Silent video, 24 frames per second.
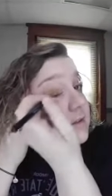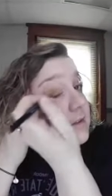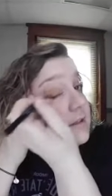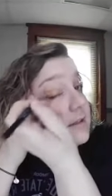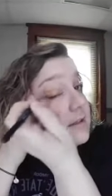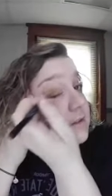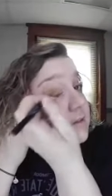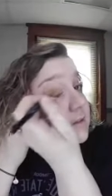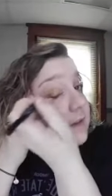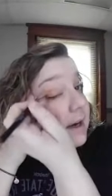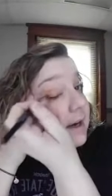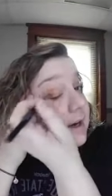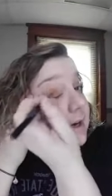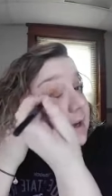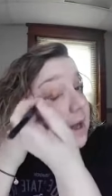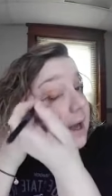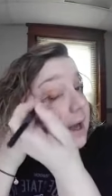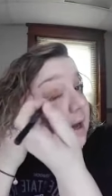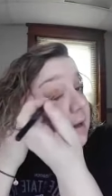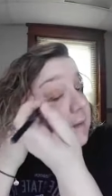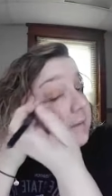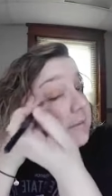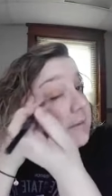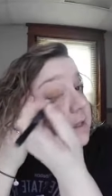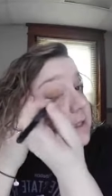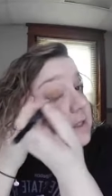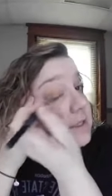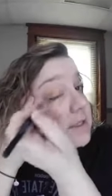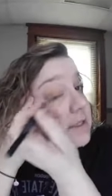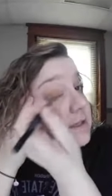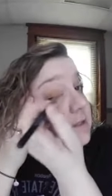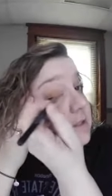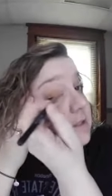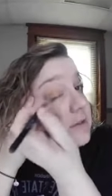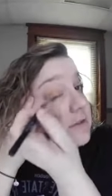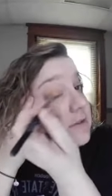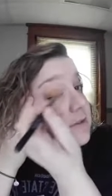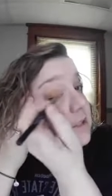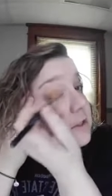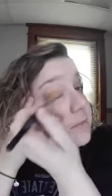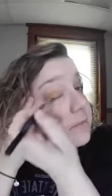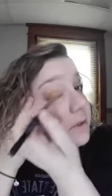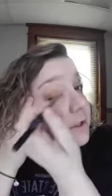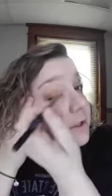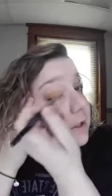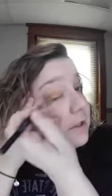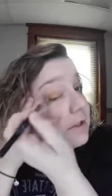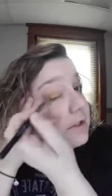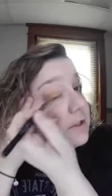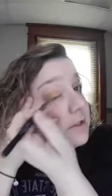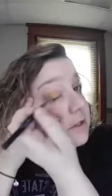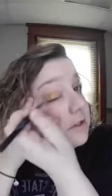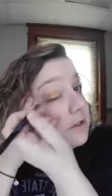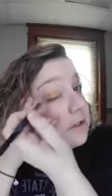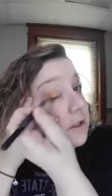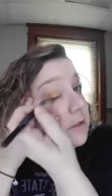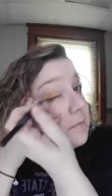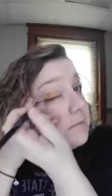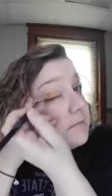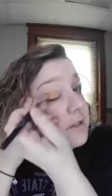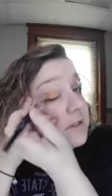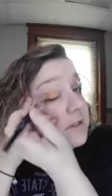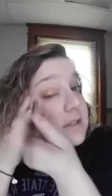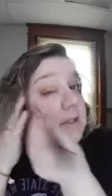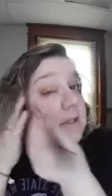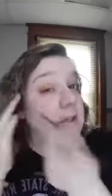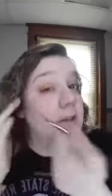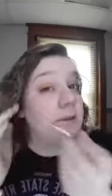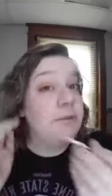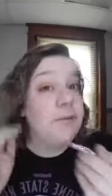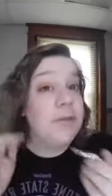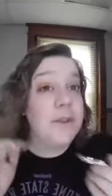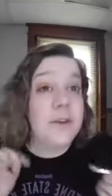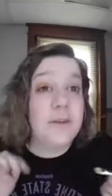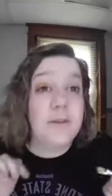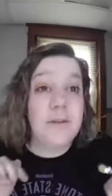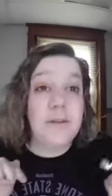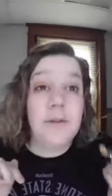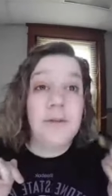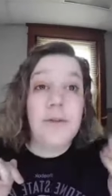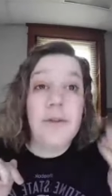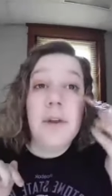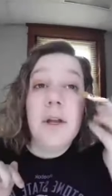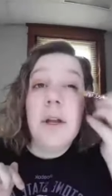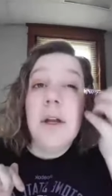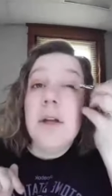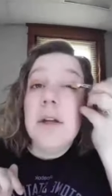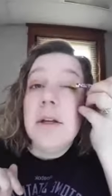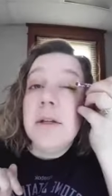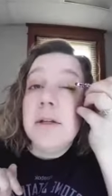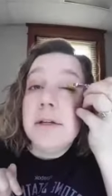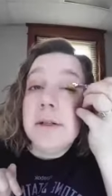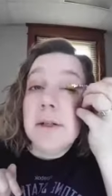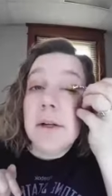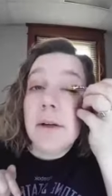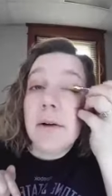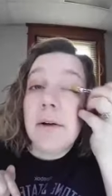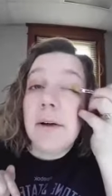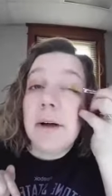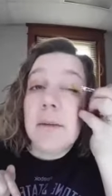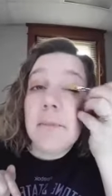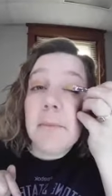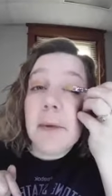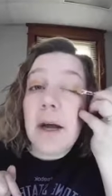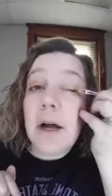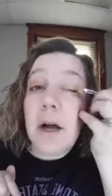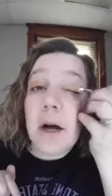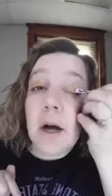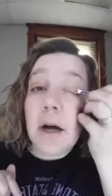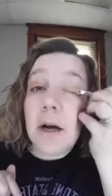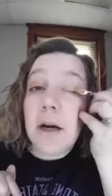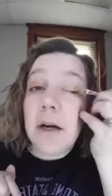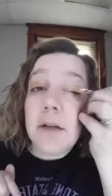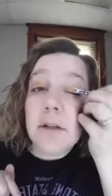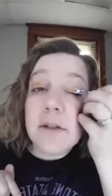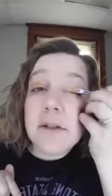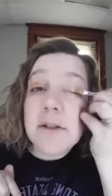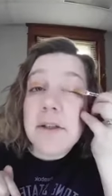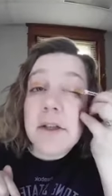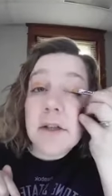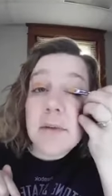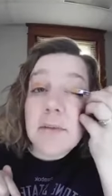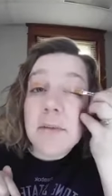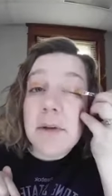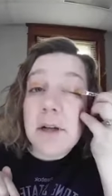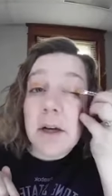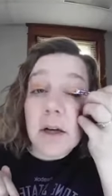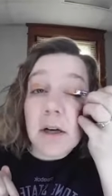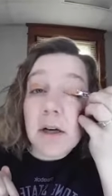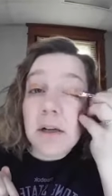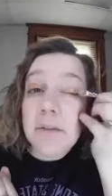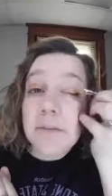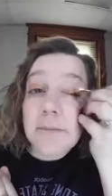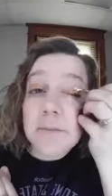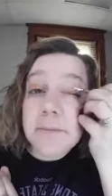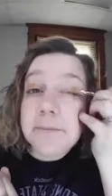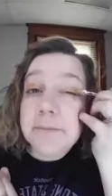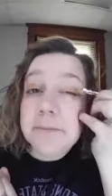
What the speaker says: So right now I'm mixing 2 splurge creams to create my orange in the middle.